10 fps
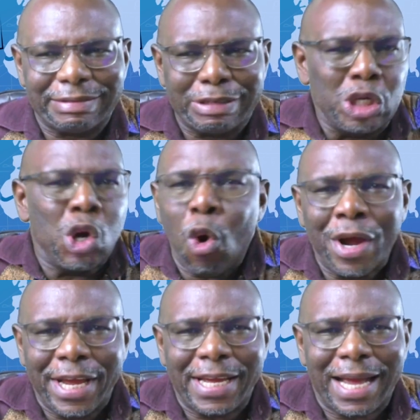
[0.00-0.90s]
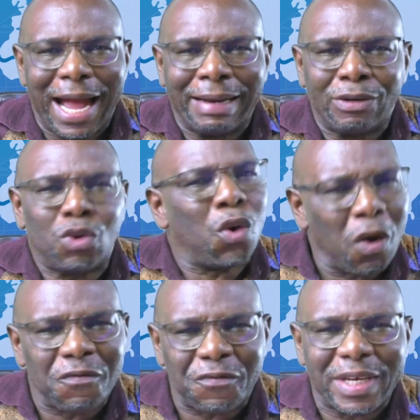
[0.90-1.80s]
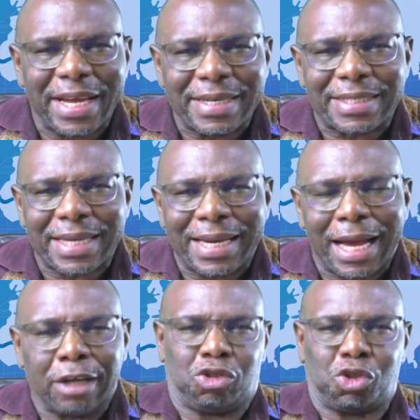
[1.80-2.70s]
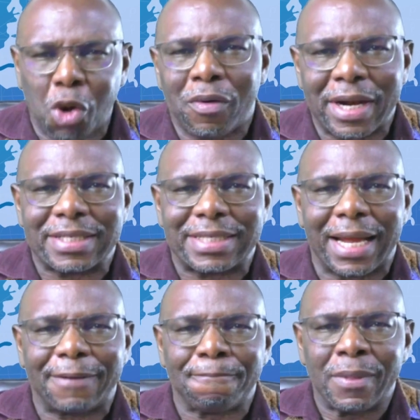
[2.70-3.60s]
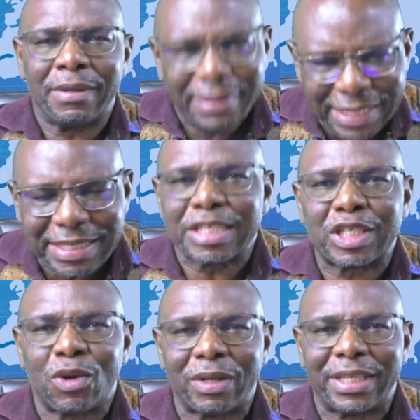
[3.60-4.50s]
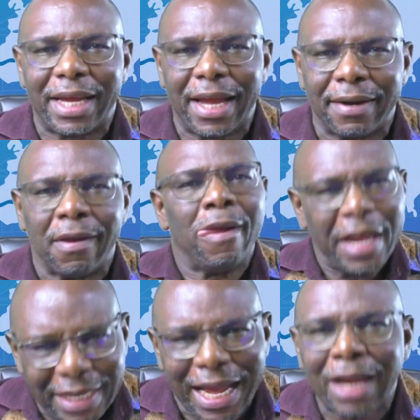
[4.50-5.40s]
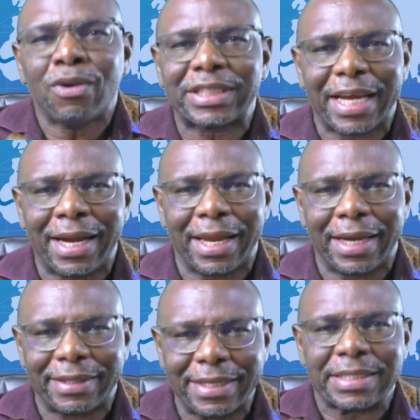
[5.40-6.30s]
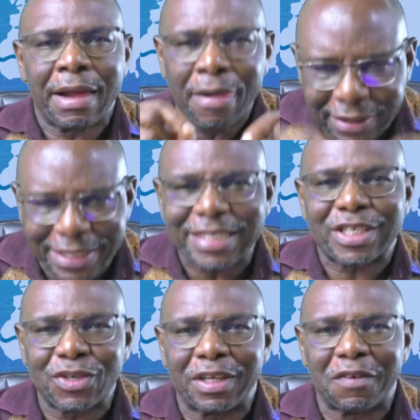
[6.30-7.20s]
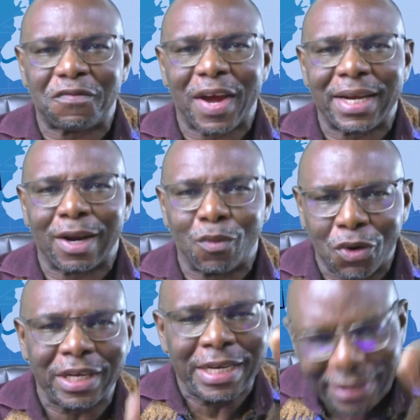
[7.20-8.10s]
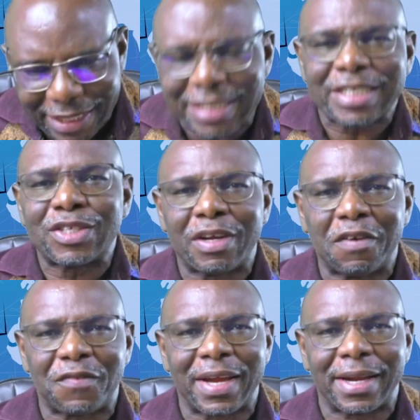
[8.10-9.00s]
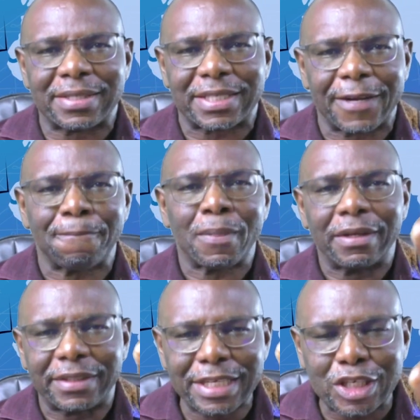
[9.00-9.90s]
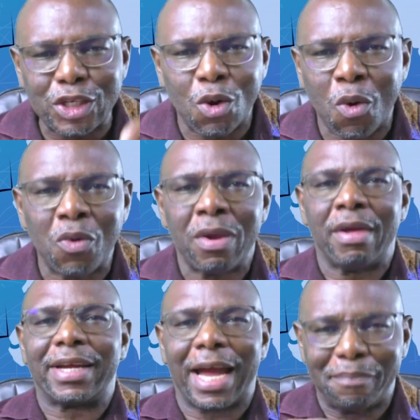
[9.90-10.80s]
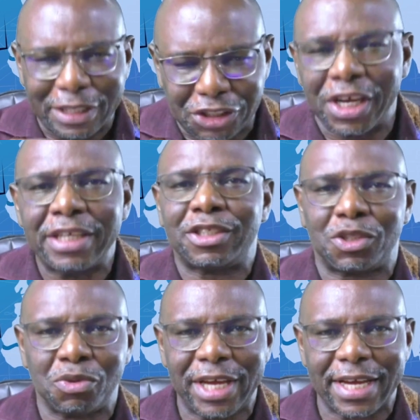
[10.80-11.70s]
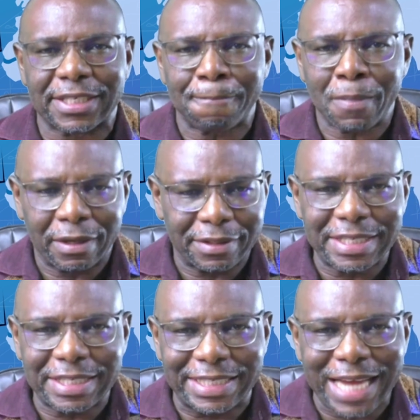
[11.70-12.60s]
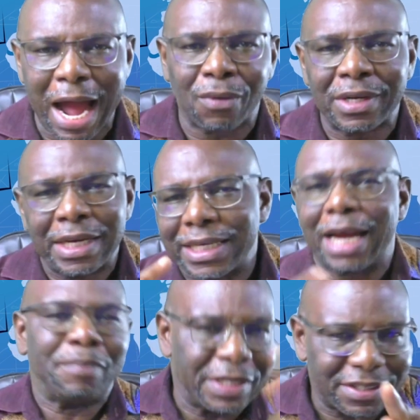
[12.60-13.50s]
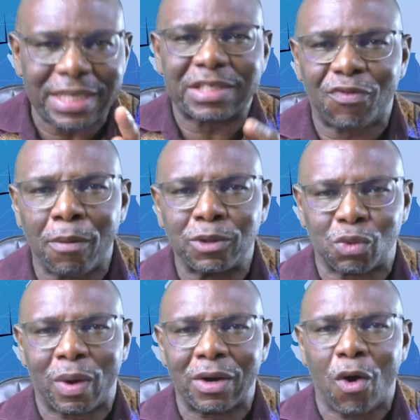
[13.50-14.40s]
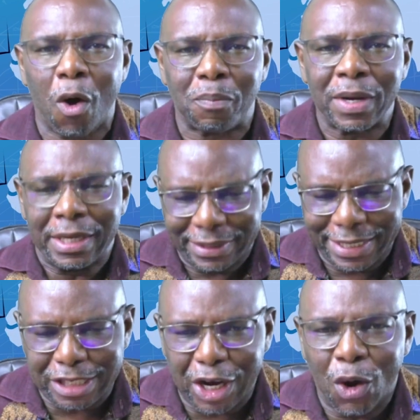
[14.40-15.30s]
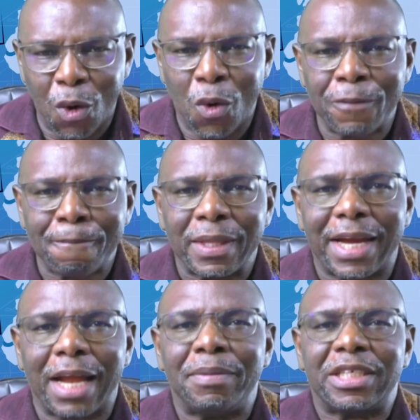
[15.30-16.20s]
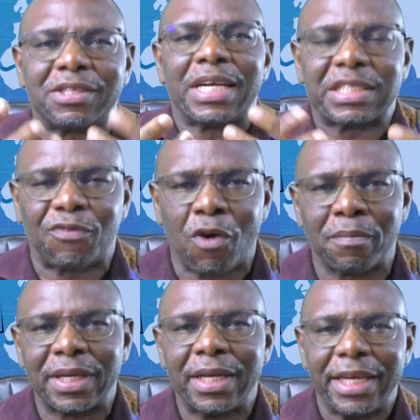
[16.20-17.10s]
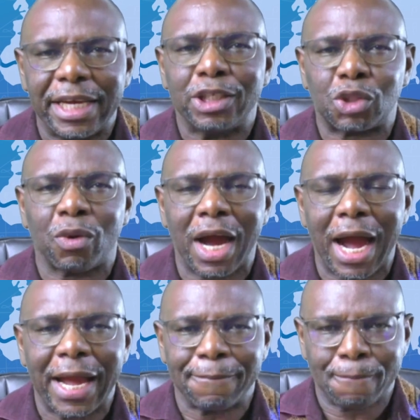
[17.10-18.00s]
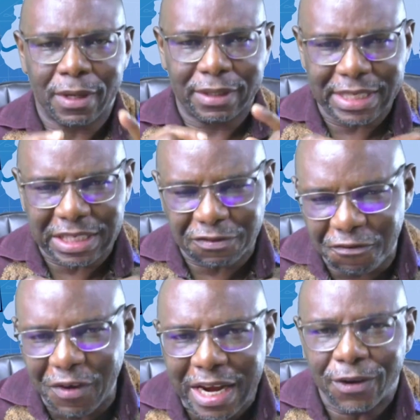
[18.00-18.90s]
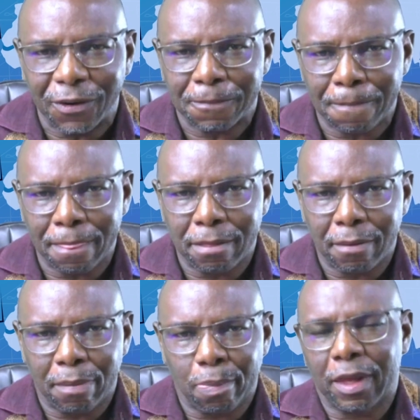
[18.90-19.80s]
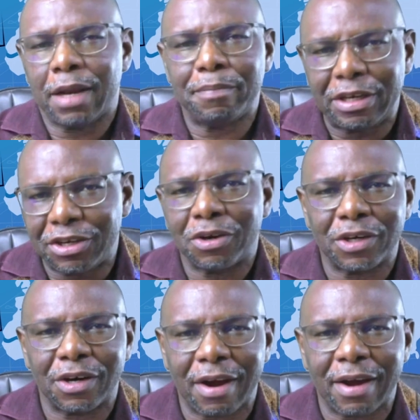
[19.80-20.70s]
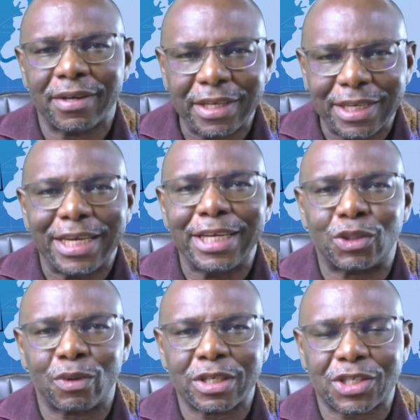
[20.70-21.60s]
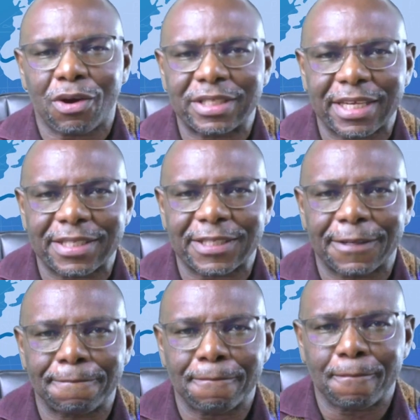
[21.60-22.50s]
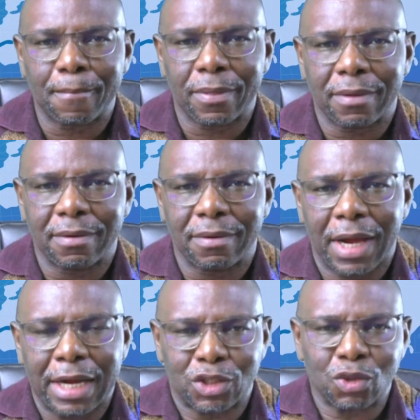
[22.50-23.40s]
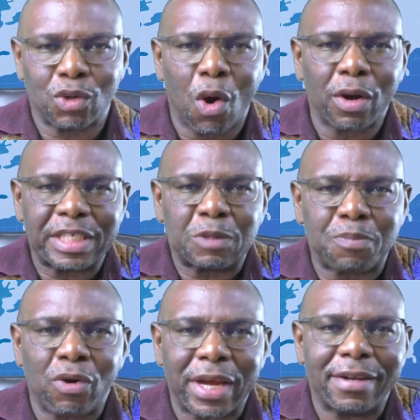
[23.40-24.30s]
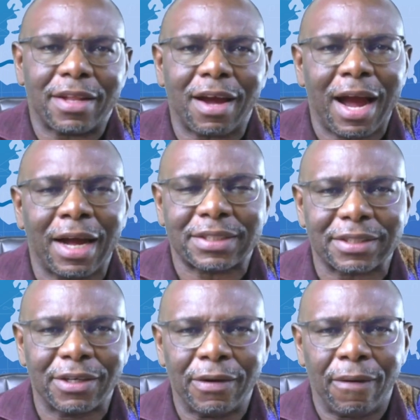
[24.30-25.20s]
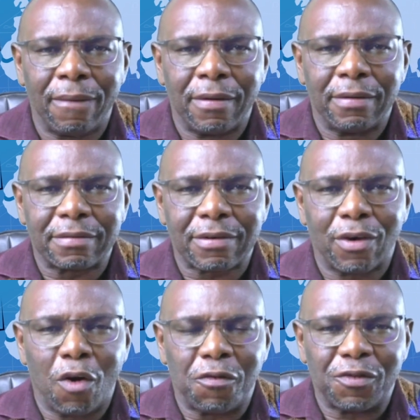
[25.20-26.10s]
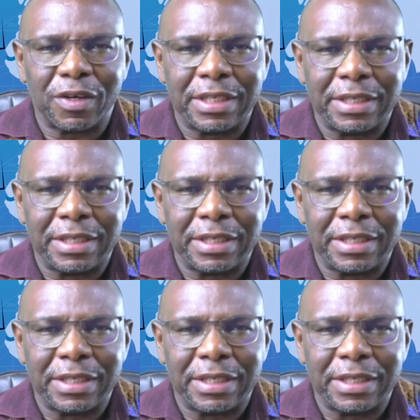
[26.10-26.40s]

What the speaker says: knowing and confidence and assurance that this is not the end. It cannot end like this. This is not the final word. This is not the final say. This no can be changed to yes. This down can be transformed to an up. This low can be transformed into a high. This failure can be turned around into a success. And so God spoke in the heart of